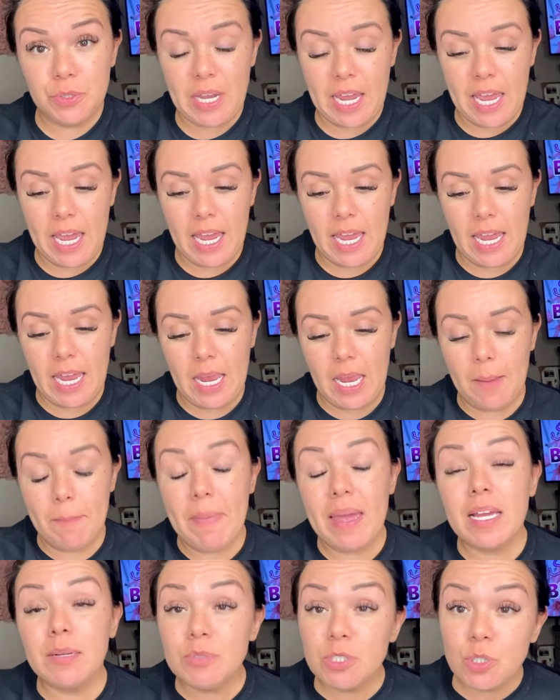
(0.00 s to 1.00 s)
a
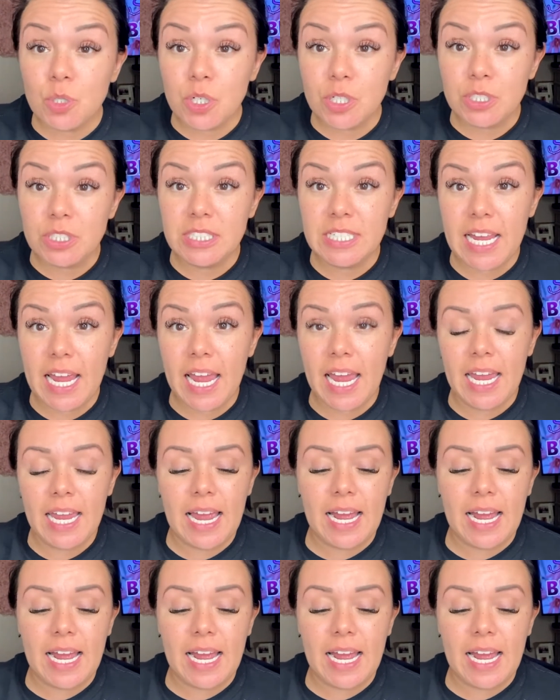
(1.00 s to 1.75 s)
makeup tutorial today,